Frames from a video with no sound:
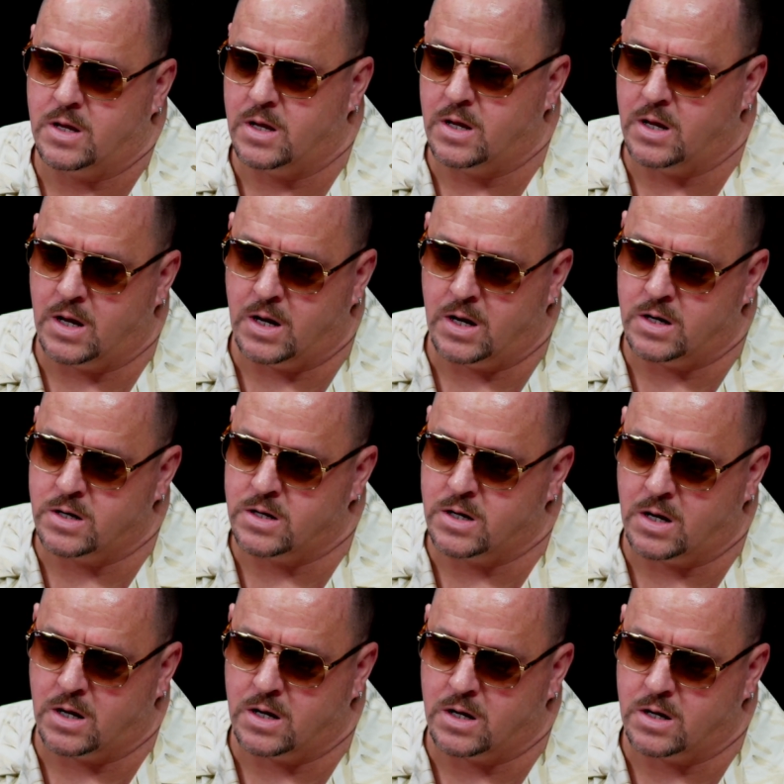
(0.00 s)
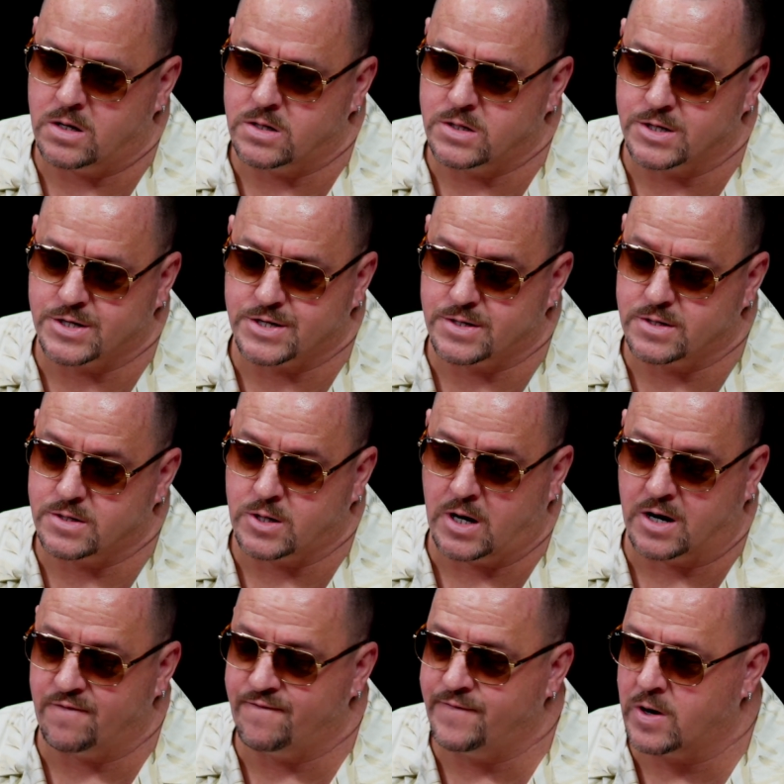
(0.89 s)
and just
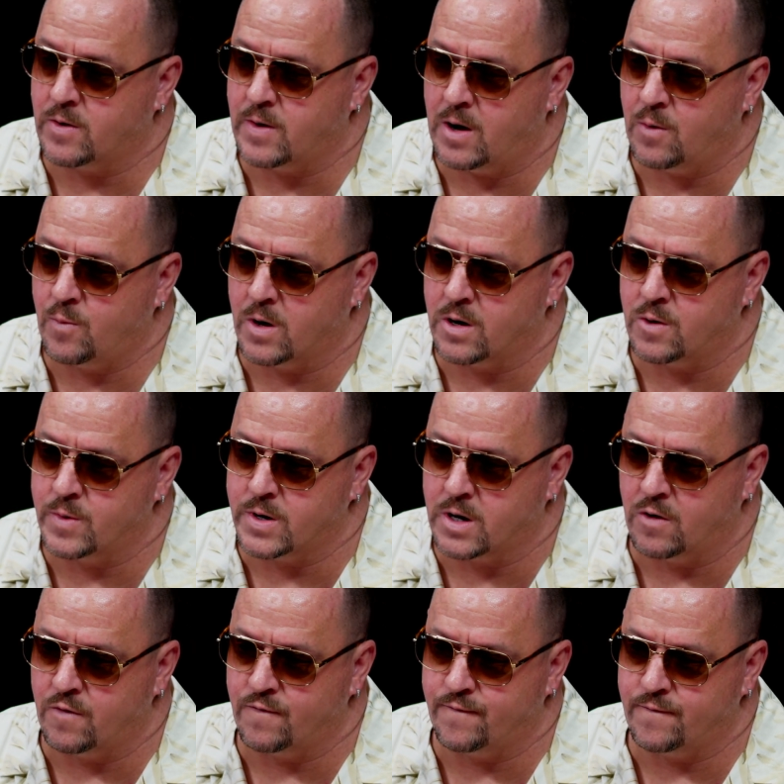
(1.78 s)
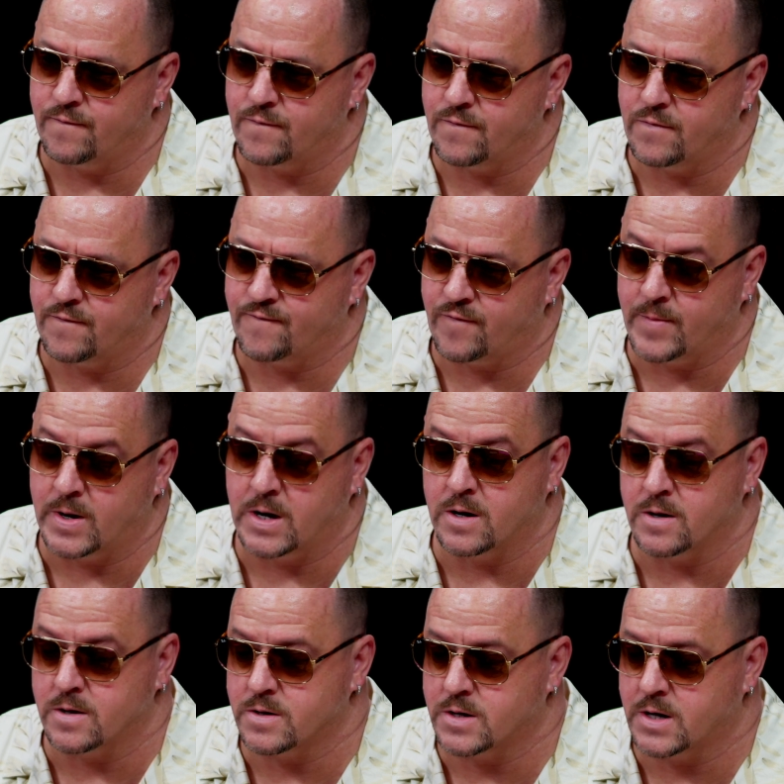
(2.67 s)
trying to figure out where do we go from
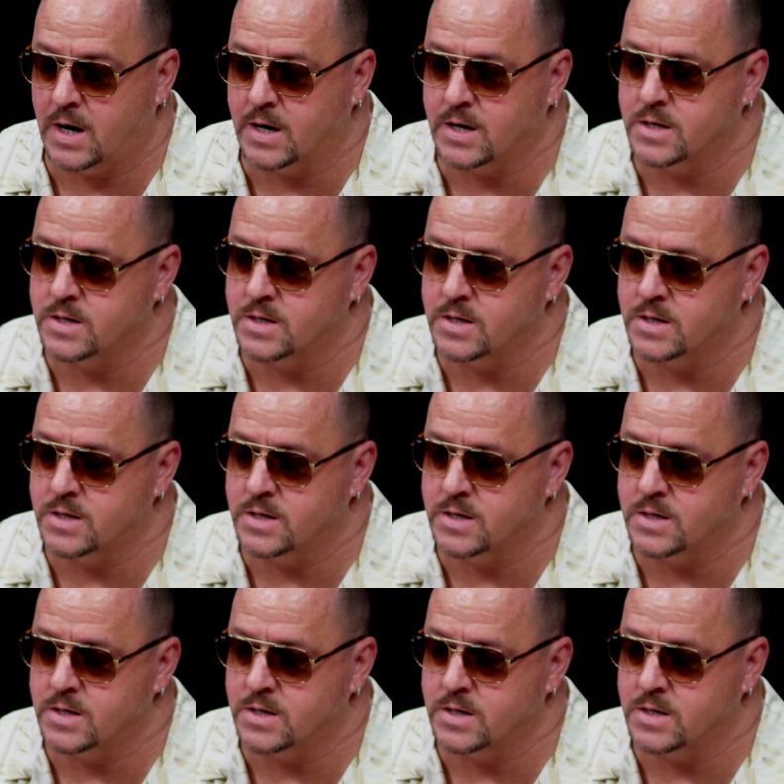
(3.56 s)
here, kind of.